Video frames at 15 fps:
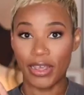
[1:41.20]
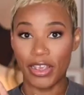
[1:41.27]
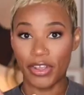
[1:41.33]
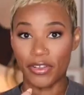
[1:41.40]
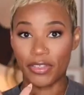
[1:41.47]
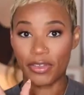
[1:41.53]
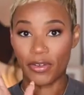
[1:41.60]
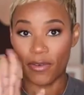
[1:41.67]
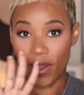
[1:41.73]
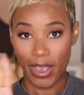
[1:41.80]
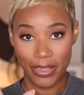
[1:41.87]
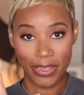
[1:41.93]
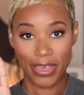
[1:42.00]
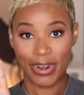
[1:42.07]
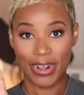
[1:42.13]
hear the
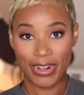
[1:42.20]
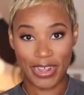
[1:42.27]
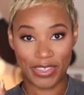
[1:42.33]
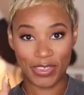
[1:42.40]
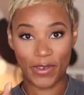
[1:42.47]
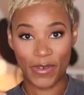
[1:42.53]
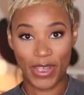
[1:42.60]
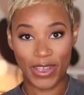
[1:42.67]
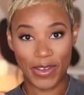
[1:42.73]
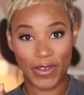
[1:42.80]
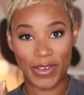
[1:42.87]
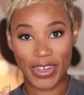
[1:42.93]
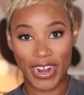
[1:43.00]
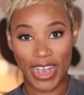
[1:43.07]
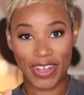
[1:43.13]
grass cutting that's going
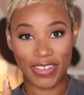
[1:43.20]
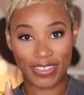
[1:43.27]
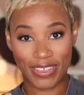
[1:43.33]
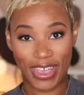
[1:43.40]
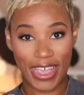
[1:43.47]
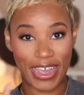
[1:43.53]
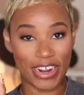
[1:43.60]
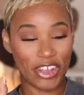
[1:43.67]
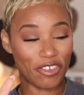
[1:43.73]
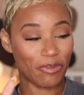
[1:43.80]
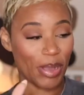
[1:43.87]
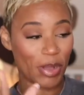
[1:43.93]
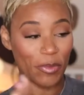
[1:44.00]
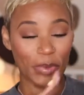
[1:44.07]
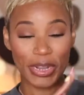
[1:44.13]
on outside of
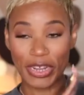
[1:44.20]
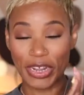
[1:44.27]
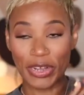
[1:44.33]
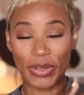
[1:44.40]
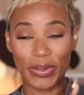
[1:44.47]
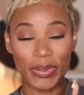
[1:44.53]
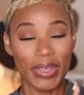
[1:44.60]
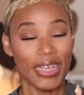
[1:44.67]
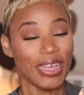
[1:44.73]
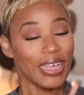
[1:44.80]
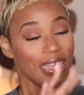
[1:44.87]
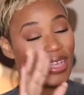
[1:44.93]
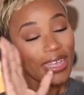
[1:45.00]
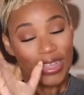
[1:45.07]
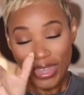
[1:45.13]
my window.
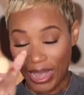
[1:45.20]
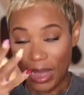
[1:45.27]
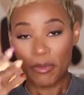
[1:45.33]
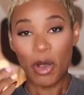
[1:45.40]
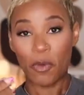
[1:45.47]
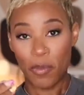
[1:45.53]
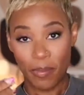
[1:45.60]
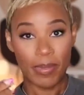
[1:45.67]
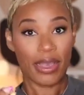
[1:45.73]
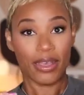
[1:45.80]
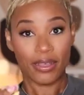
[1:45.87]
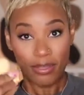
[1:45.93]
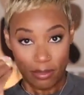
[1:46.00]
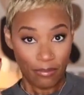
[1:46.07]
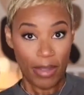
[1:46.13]
I'm hoping
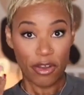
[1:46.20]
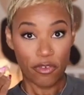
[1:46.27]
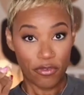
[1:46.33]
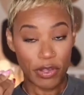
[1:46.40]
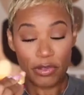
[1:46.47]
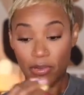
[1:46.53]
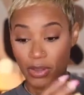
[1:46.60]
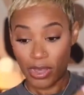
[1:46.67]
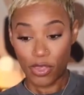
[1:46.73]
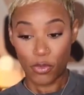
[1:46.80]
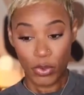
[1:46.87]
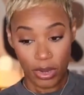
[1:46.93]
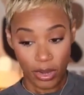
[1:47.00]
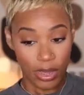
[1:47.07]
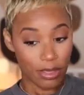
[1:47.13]
my microphone does
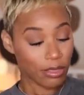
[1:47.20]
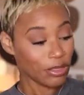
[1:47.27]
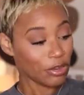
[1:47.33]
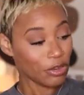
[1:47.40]
what it needs to